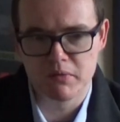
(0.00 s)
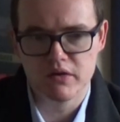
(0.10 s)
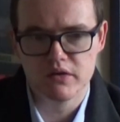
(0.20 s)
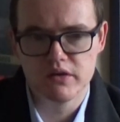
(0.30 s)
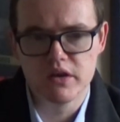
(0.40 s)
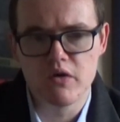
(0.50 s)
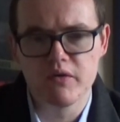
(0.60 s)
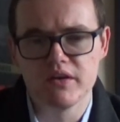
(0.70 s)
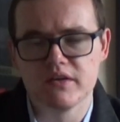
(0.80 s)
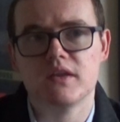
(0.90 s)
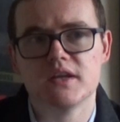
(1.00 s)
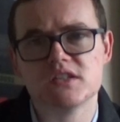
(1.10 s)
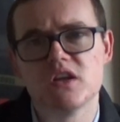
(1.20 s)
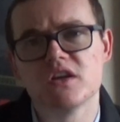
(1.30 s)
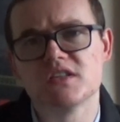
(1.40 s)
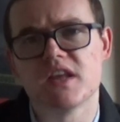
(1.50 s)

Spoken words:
but knowing it's nice